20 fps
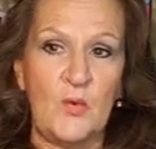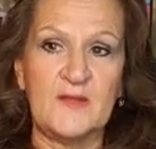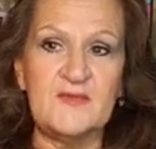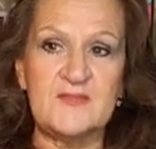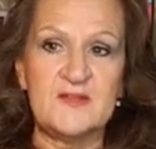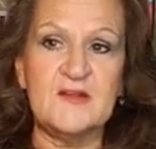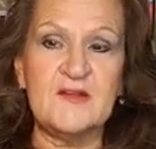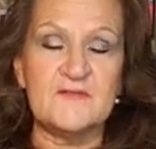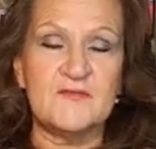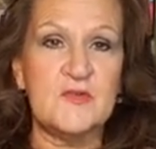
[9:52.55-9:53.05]

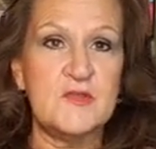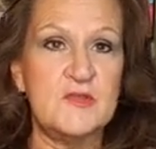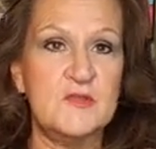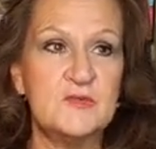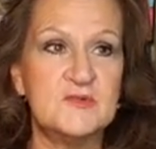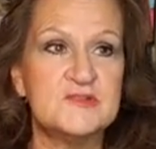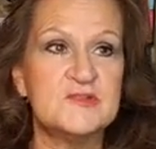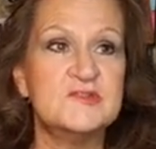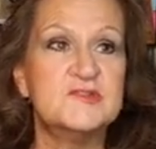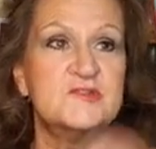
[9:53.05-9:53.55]
What's in it for
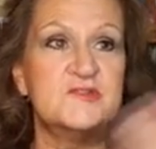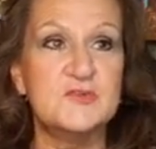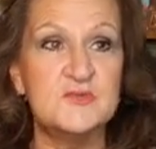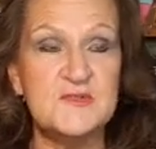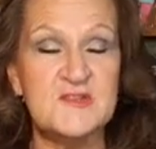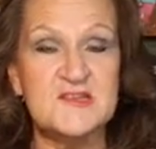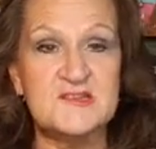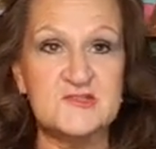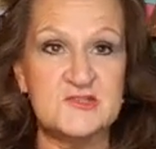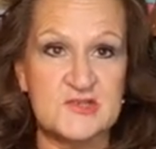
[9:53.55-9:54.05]
you to
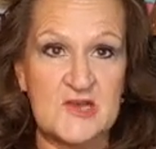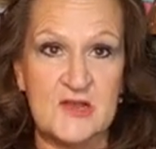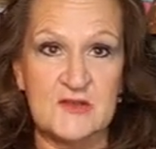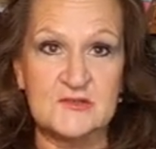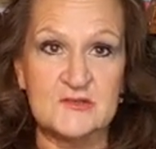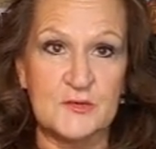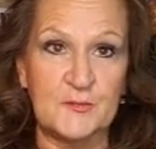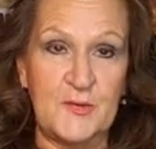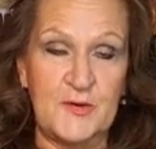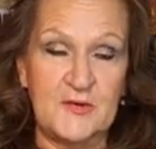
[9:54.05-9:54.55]
do this
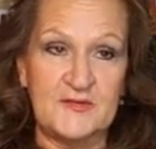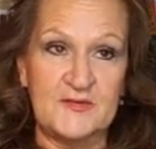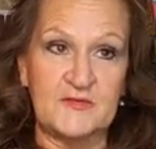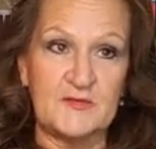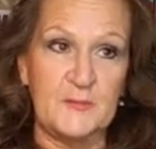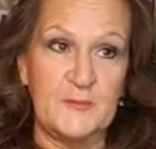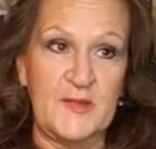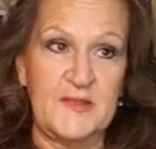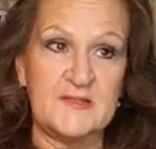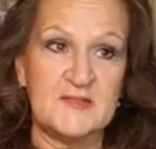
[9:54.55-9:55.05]
challenge, to
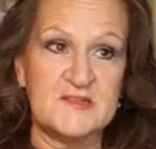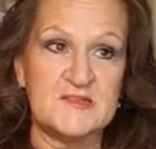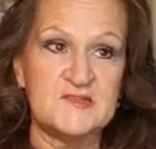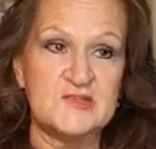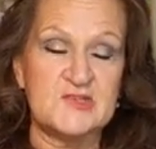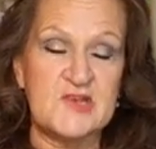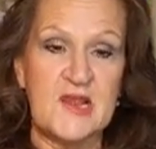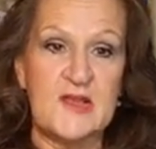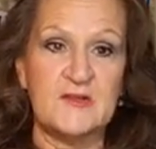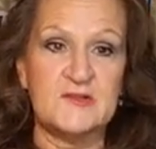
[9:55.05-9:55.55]
participate in this
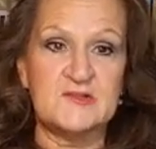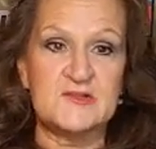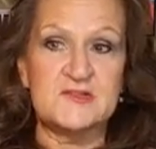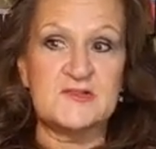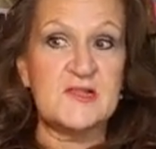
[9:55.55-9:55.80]
challenge?